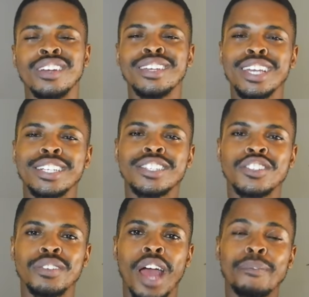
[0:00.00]

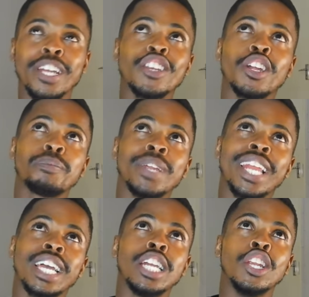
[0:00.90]
Yes, I might not be
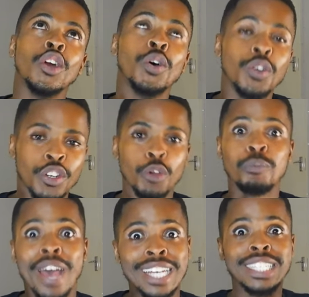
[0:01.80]
like alone, no
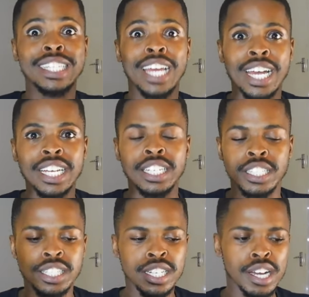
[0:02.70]
man is an
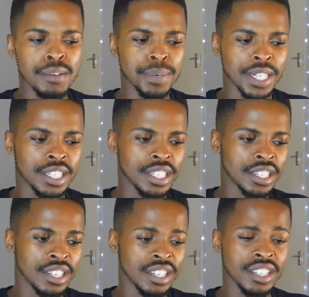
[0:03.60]
island, but
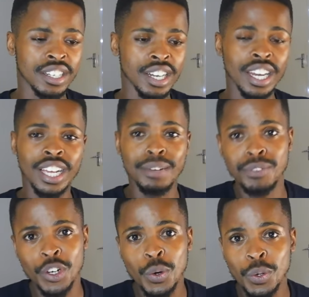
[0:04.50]
like I'm
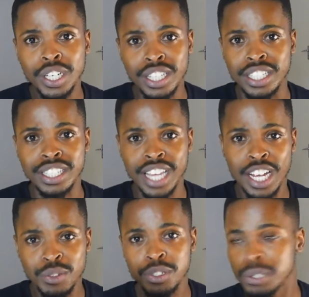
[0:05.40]
recording this
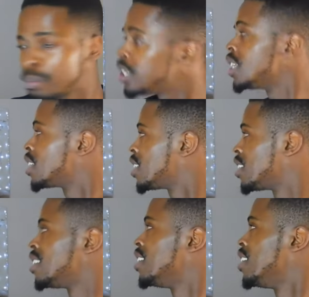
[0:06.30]
as we speak.